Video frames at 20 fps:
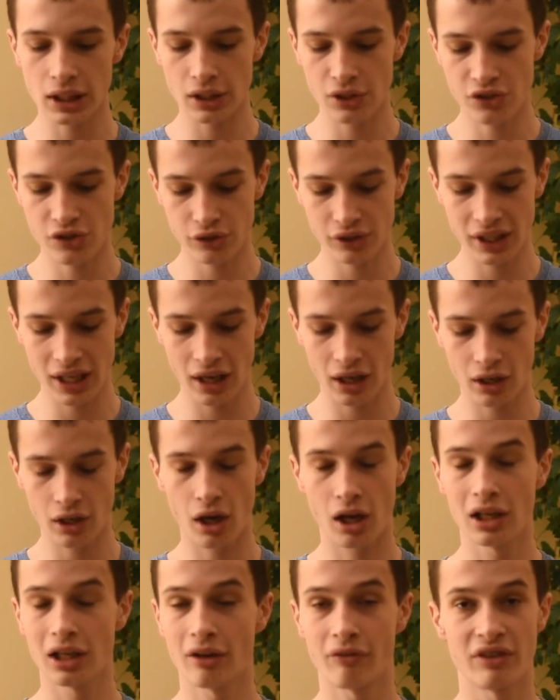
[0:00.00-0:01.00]
So yeah,
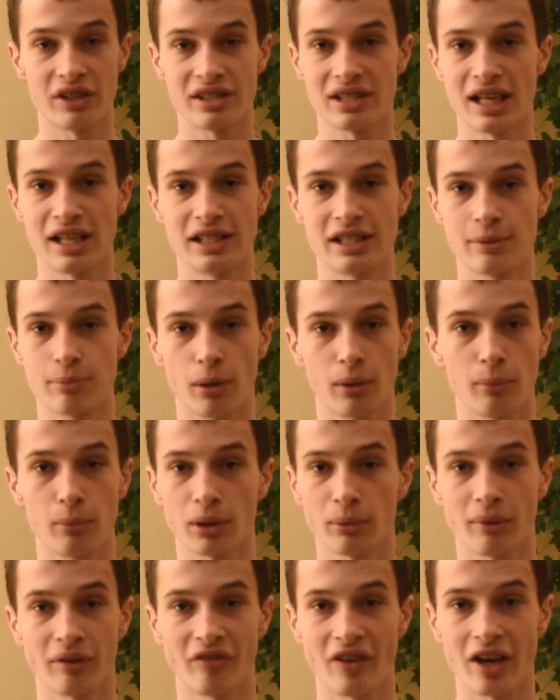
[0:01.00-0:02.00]
I love this lens. It's probably
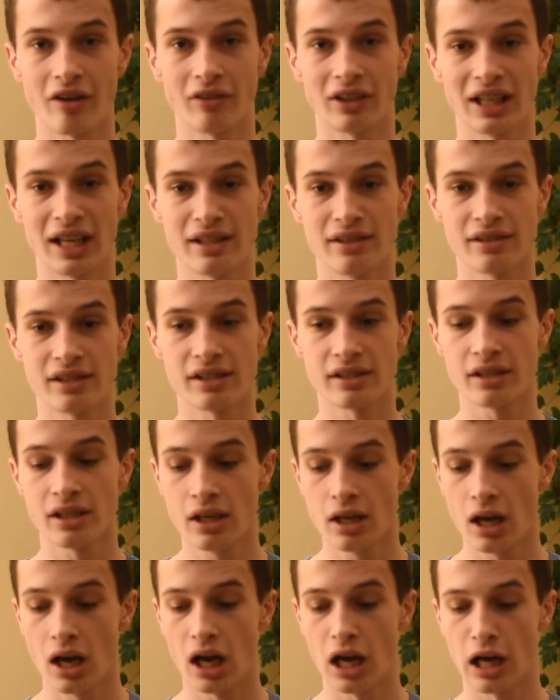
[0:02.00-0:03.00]
one of my favourite lenses.
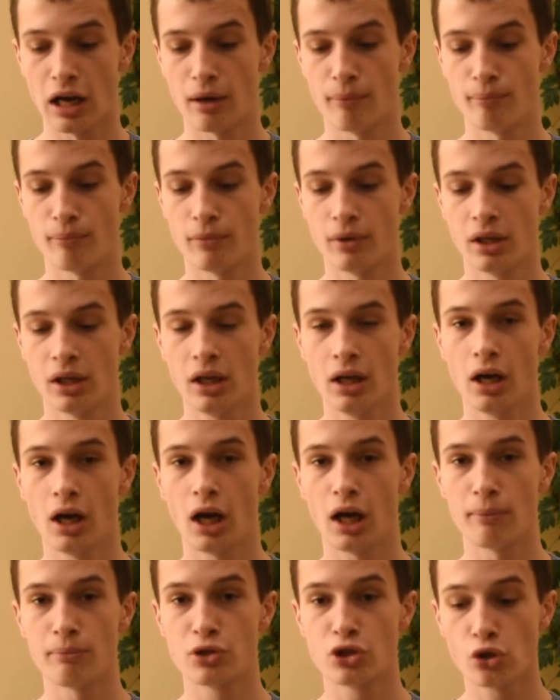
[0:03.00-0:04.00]

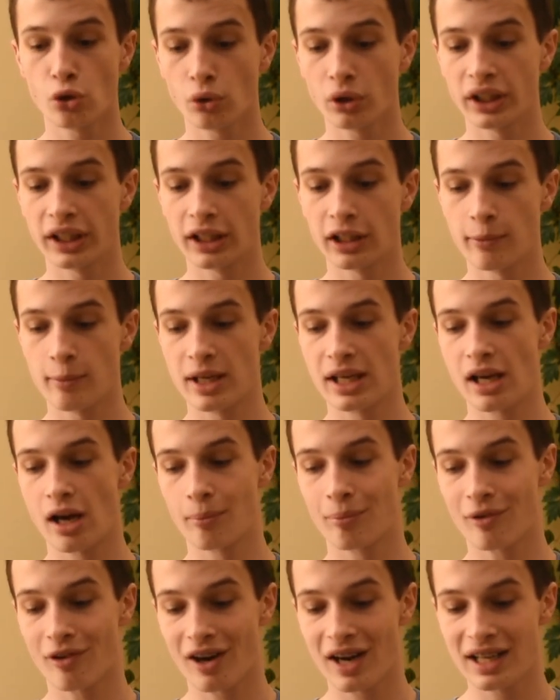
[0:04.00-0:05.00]
I'm shortly going to be
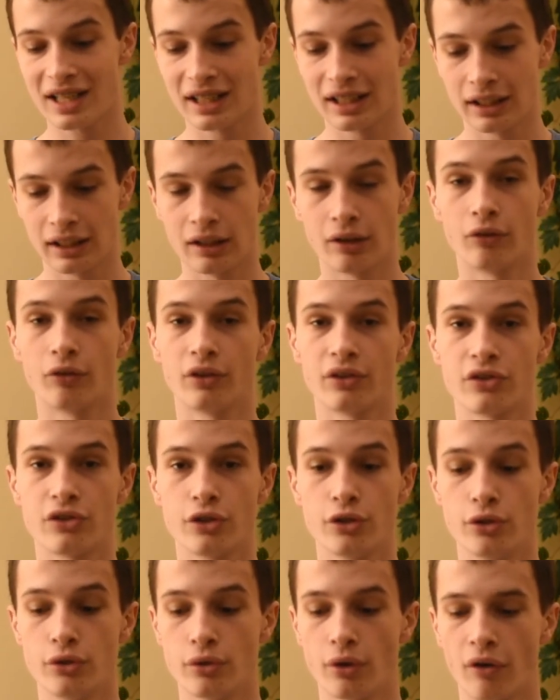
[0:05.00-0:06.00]
upgrading
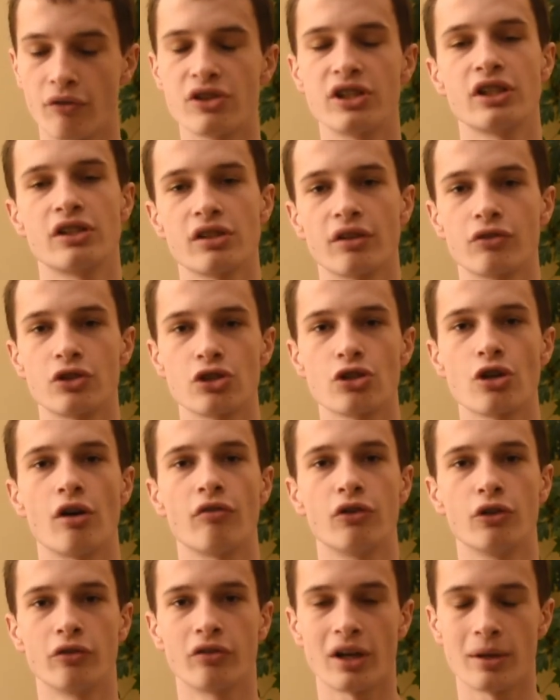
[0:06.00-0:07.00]
to, obviously because I've just got a
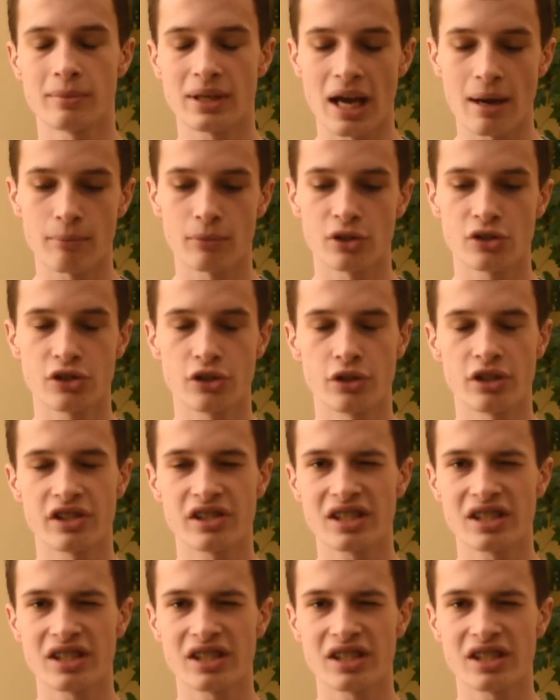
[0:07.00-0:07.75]
full frame camera, to the